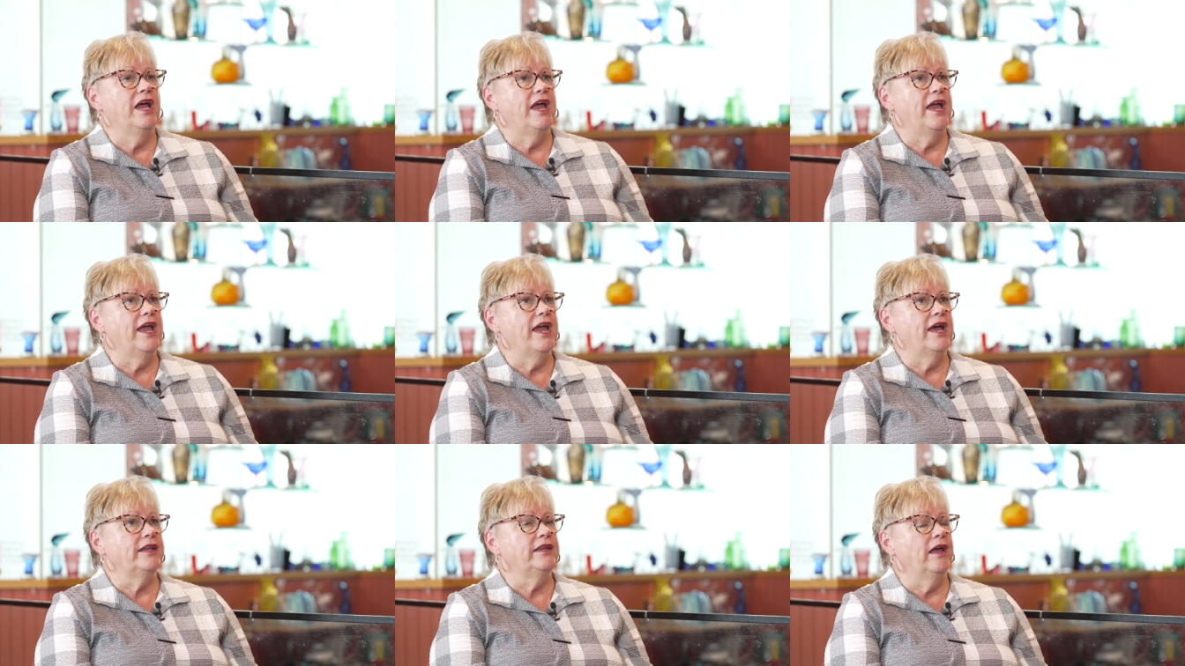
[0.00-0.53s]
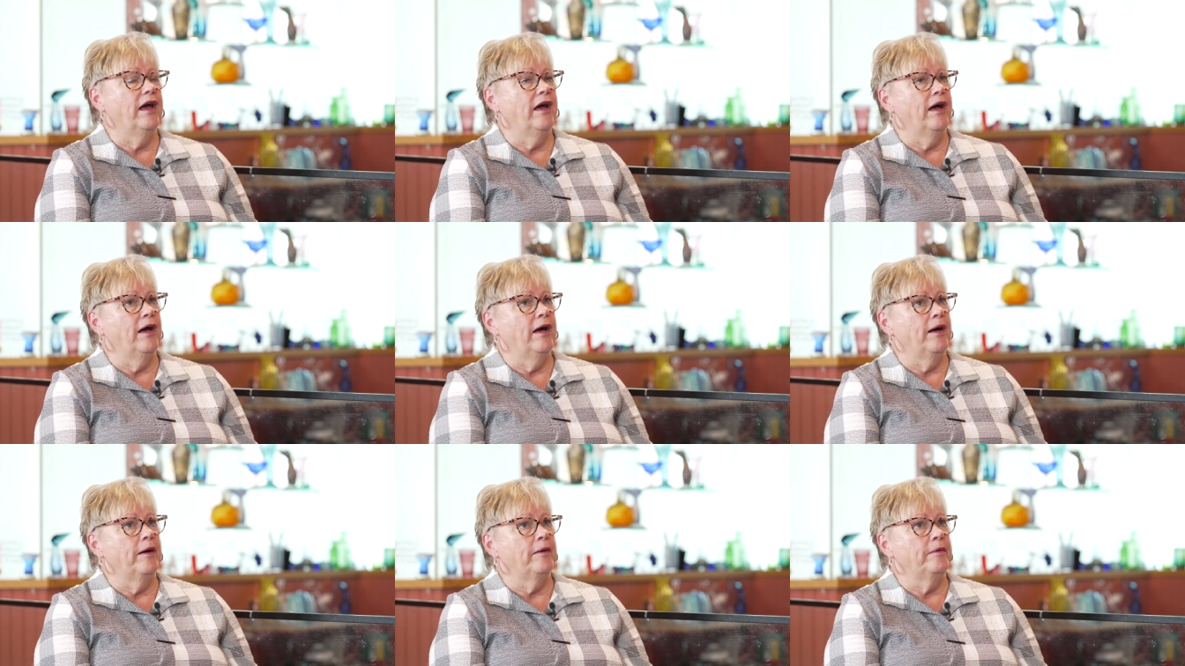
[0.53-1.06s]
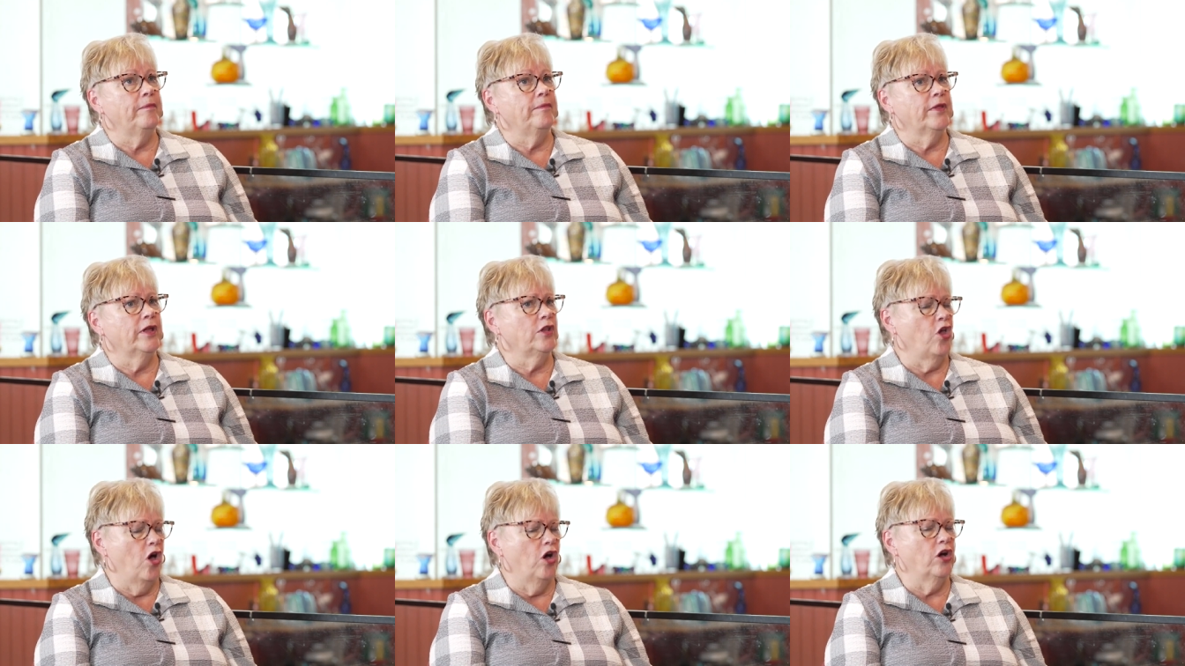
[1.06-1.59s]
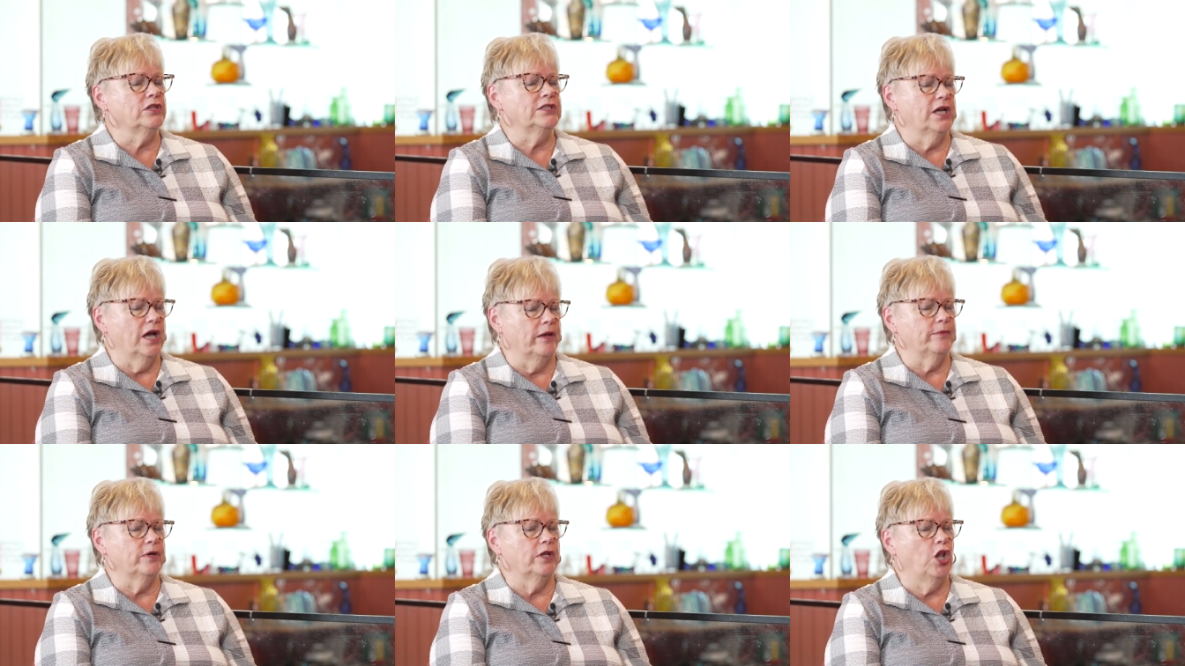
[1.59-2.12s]
and um, a long
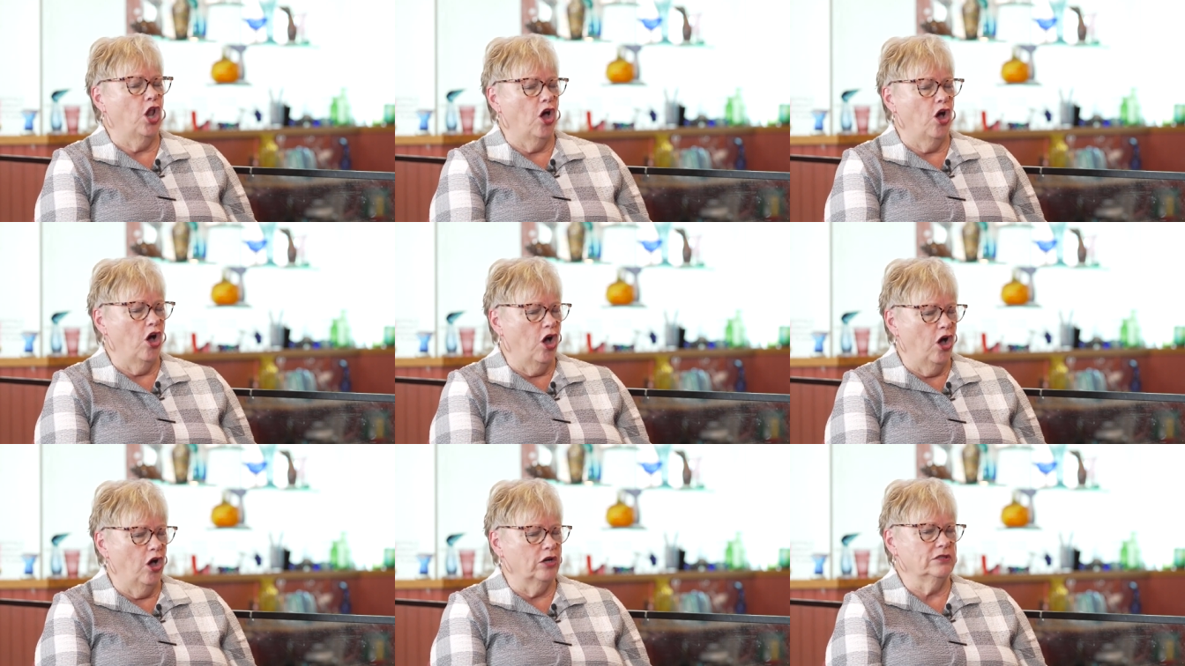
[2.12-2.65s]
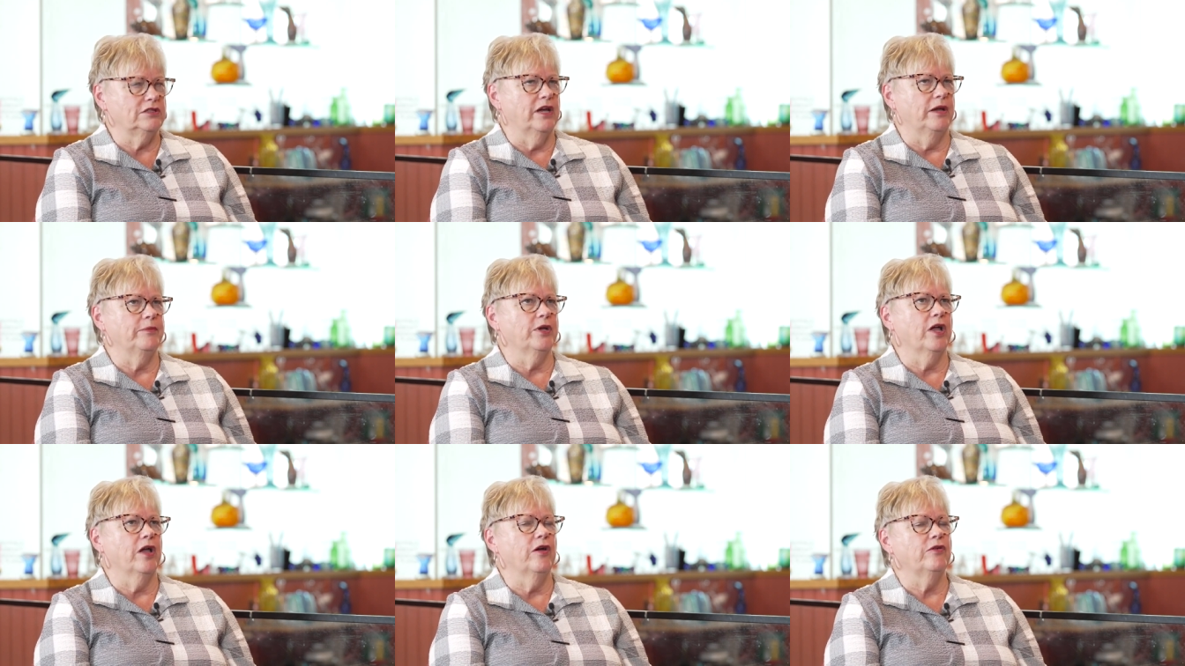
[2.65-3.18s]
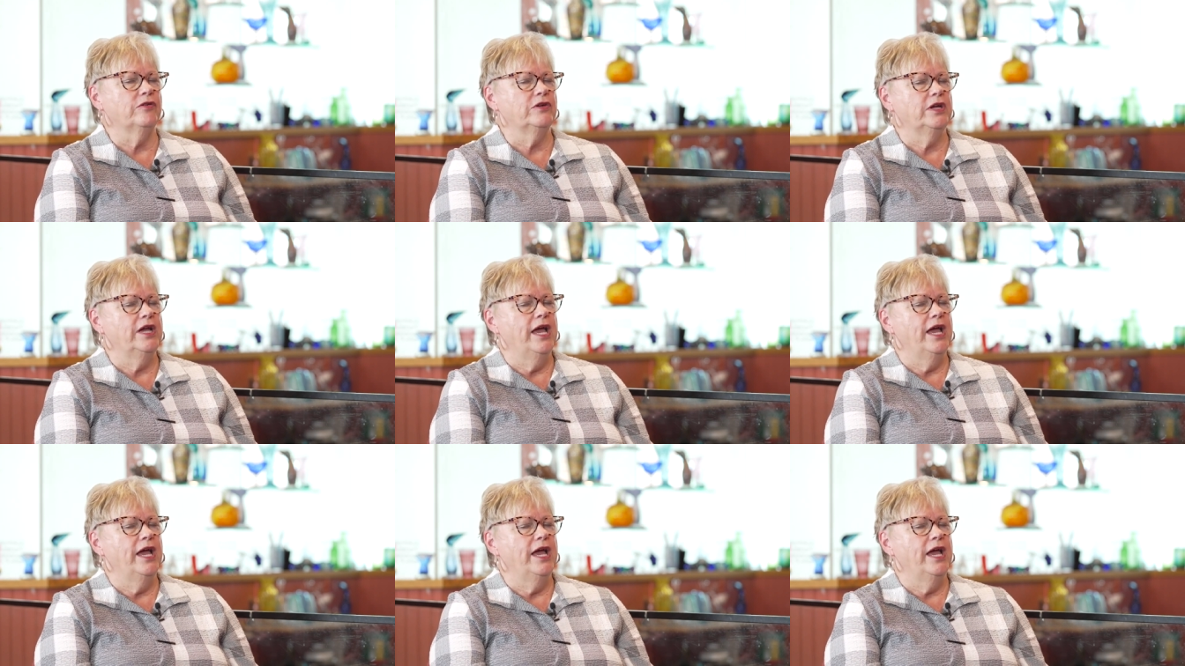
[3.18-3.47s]
time, a long time ago,